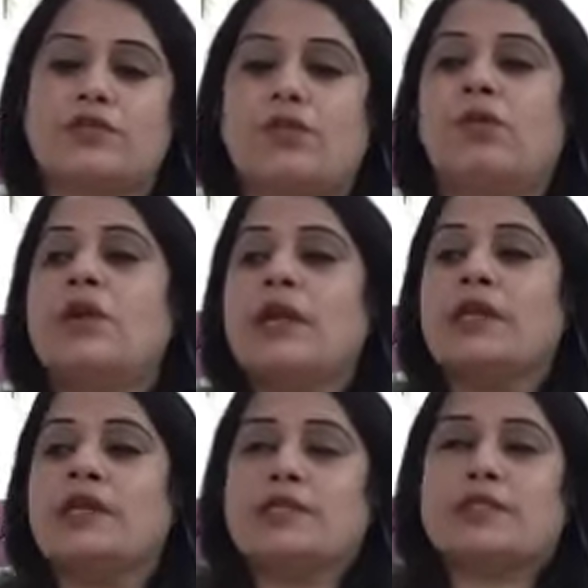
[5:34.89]
So
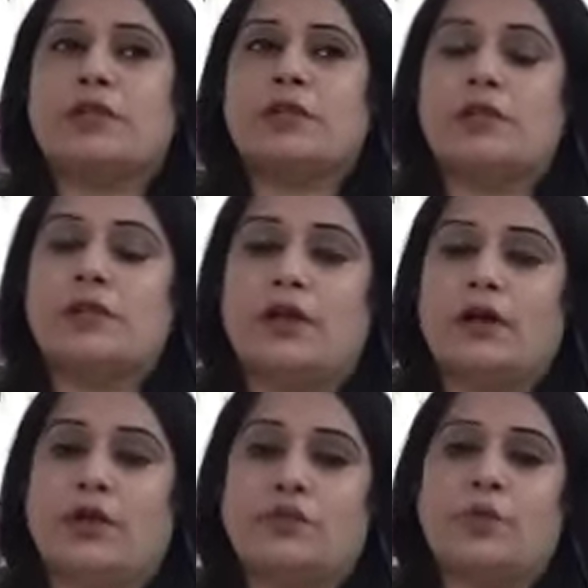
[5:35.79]
industrial
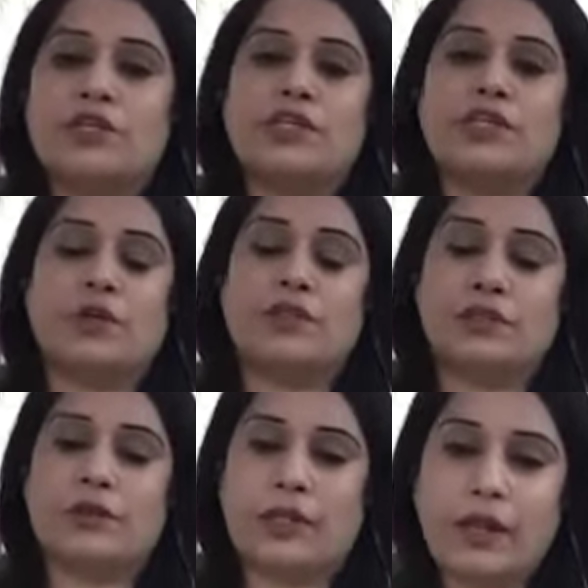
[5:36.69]
uh, exposure is
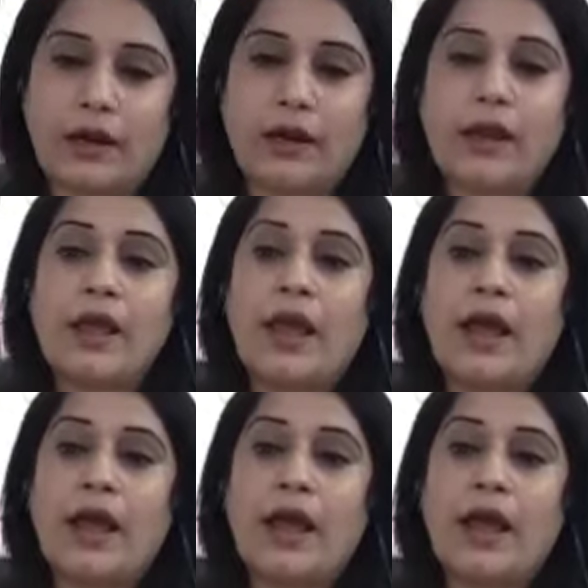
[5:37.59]
also there.